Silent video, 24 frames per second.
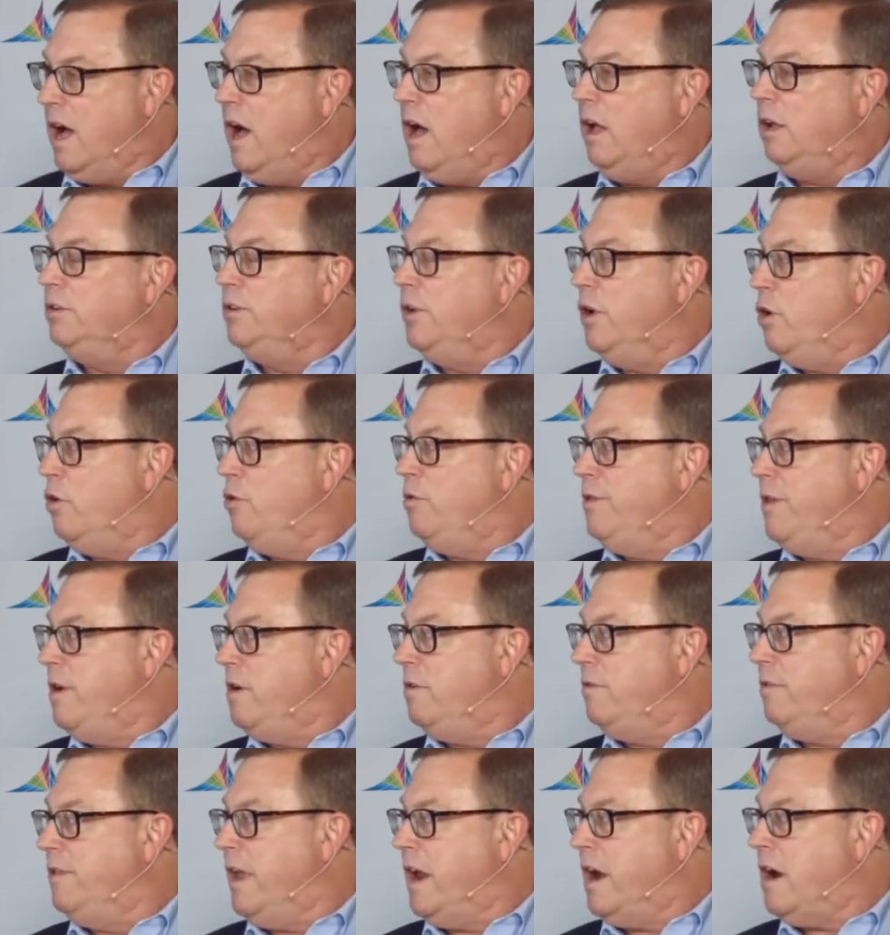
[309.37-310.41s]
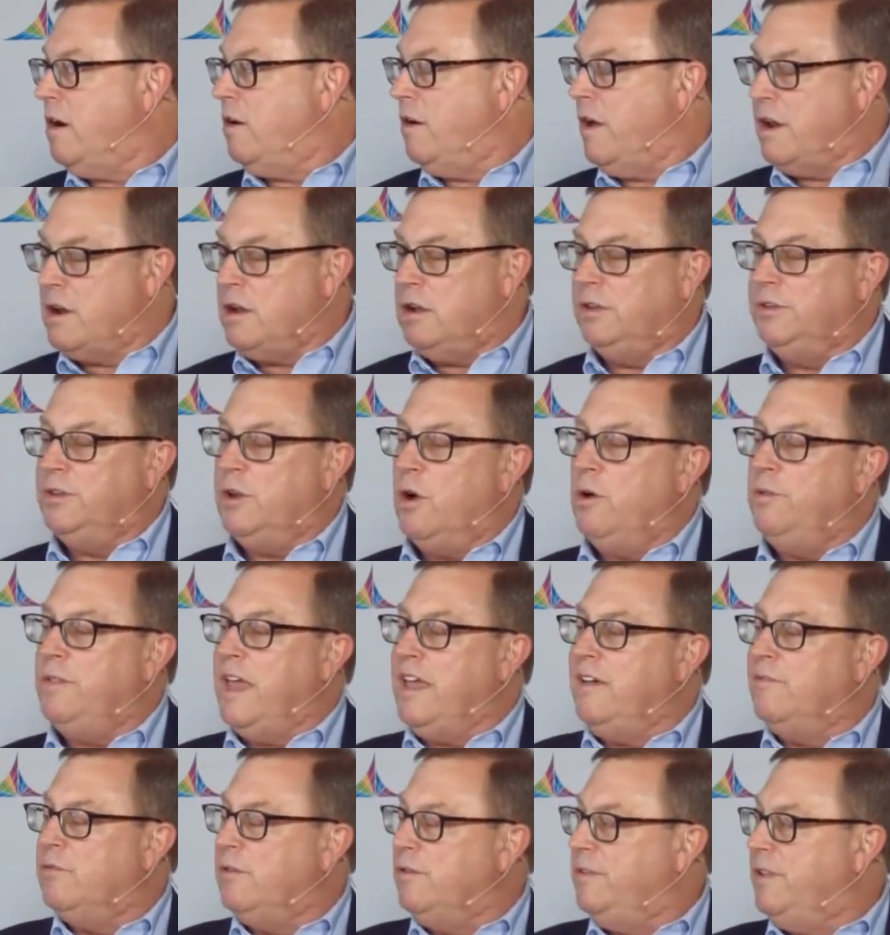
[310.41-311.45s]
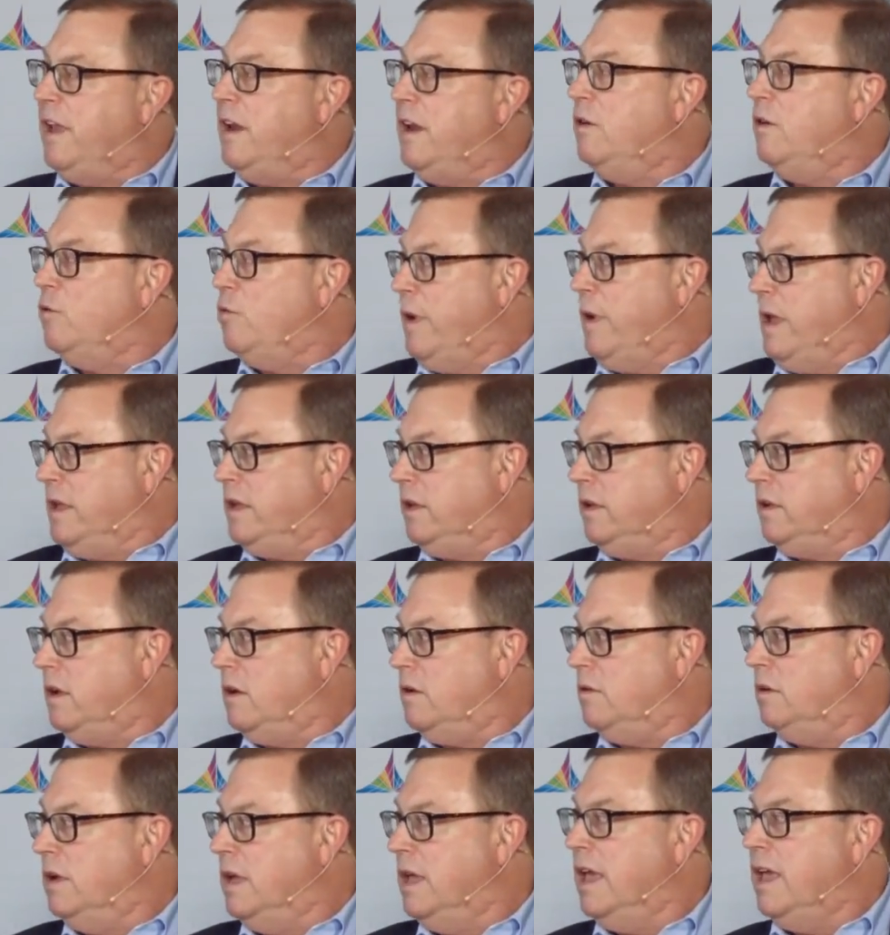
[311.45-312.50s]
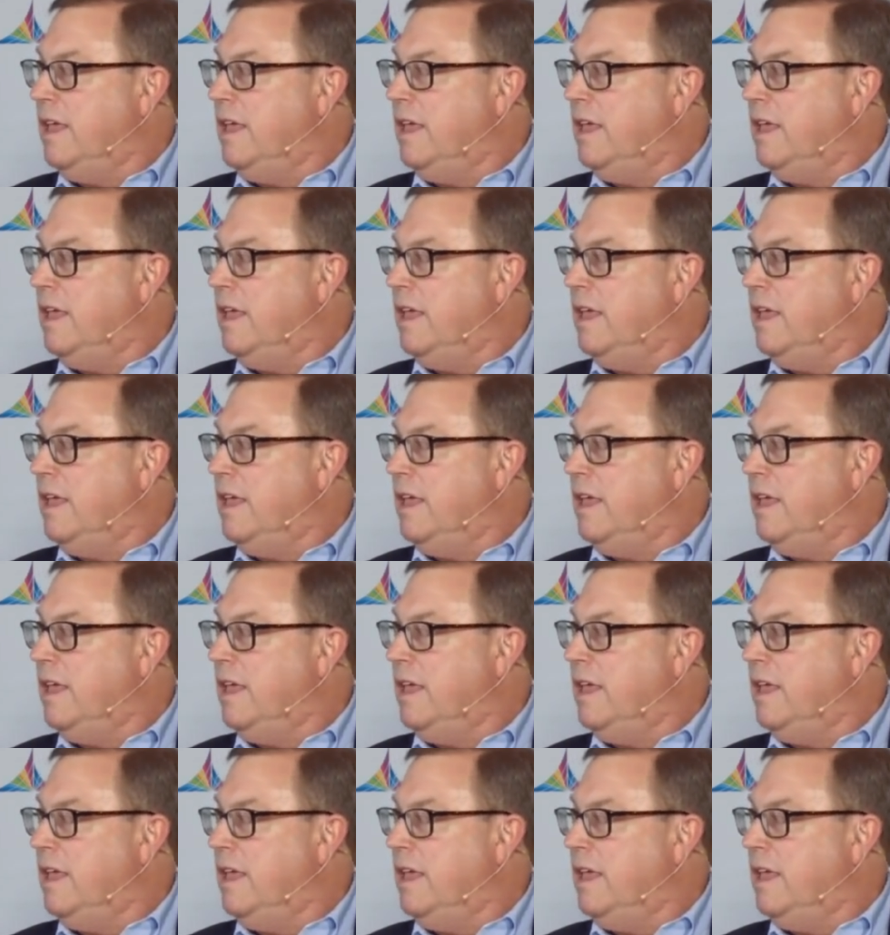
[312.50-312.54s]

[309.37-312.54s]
I'll know they're there and I'll know they were there a week ago.